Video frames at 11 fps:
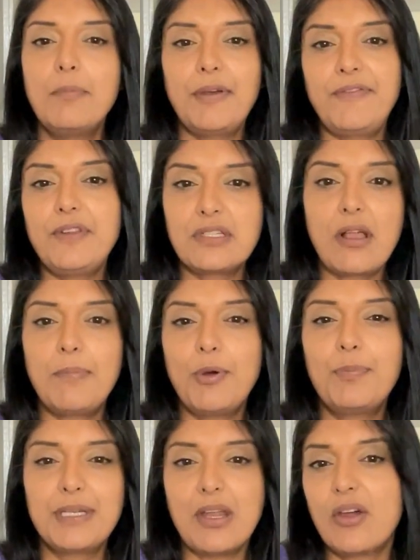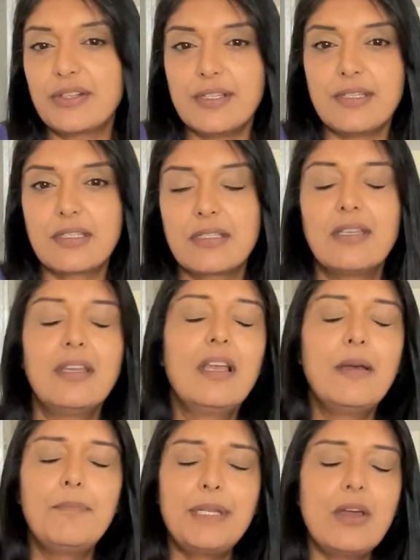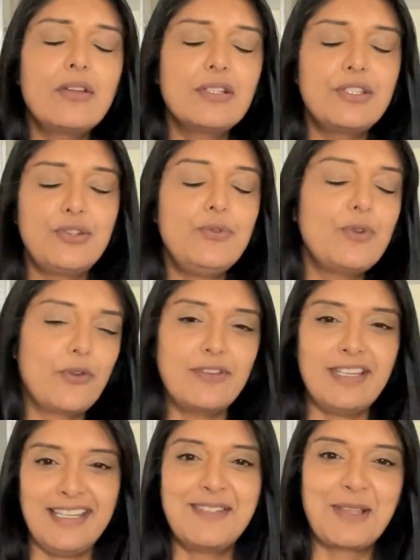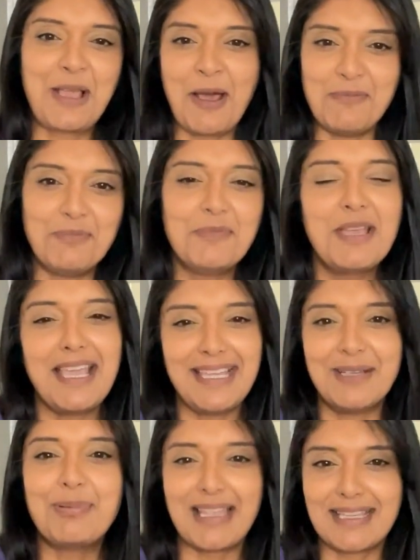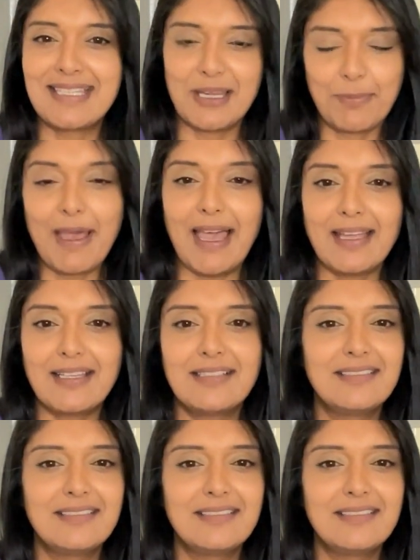But for example, bananas do not need to come in a plastic bag.